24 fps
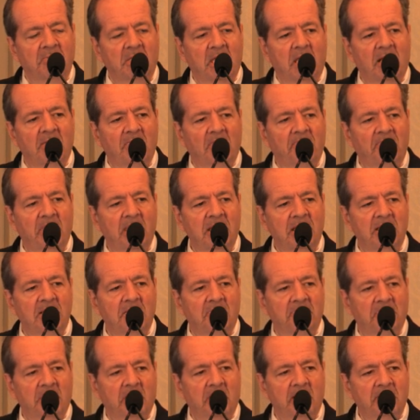kind of a pain in
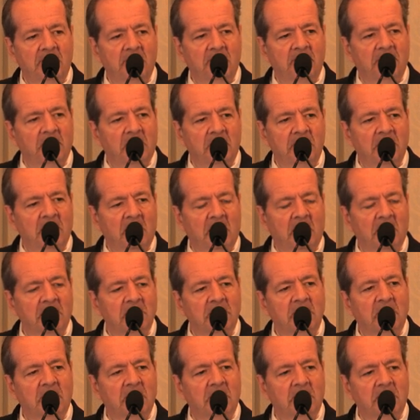the butt, but
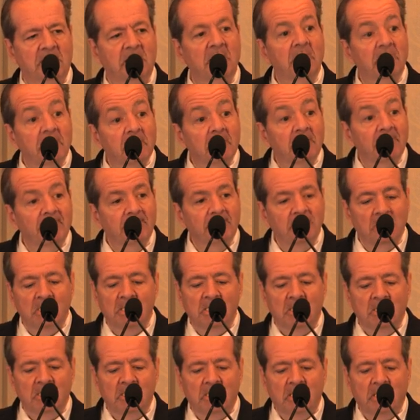not going to kill you.
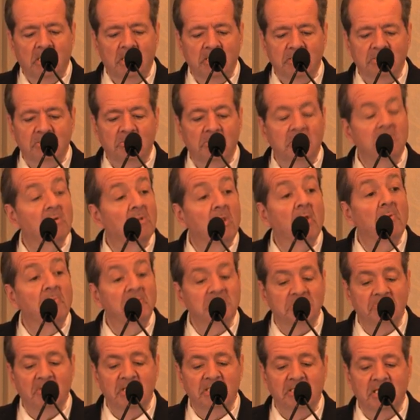So it'll
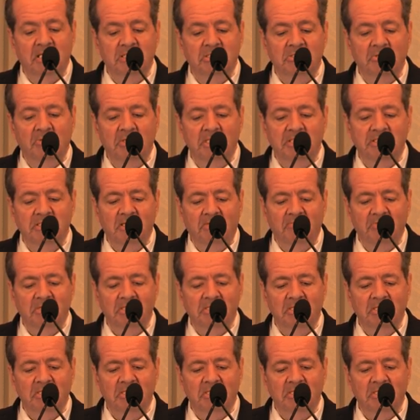always make that choice every